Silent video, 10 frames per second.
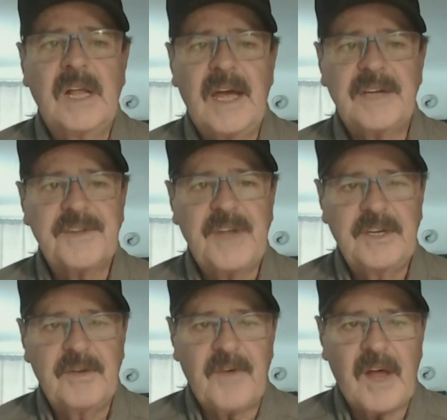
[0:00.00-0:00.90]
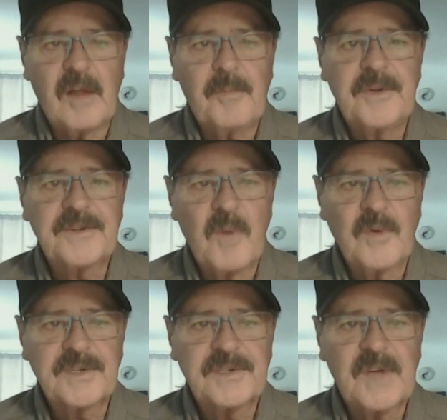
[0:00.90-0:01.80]
as they develop as
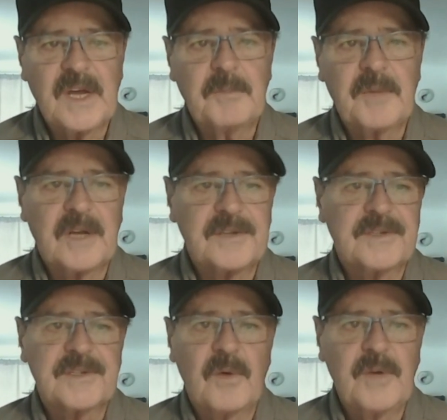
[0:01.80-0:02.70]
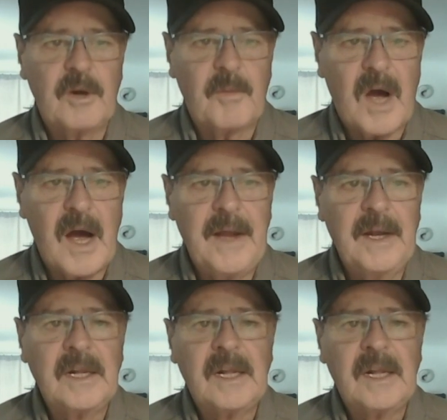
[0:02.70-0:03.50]
Moses Lake, because it's so nearby.